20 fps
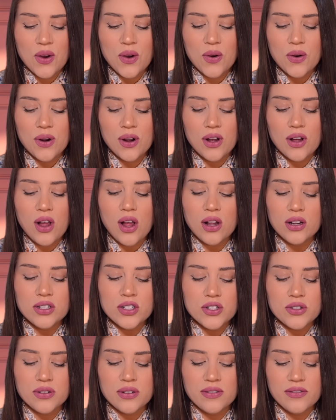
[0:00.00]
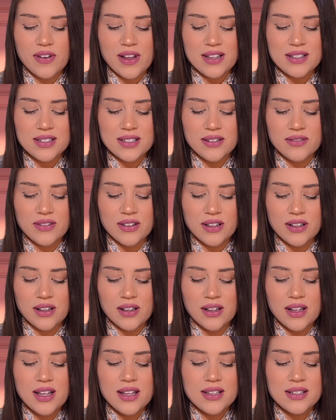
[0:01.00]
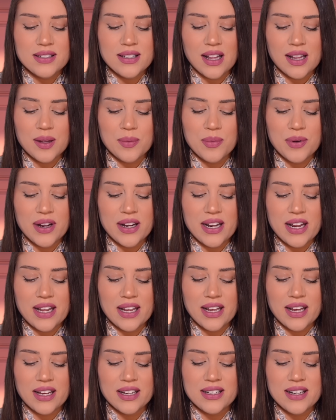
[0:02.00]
or a cultural festival celebrating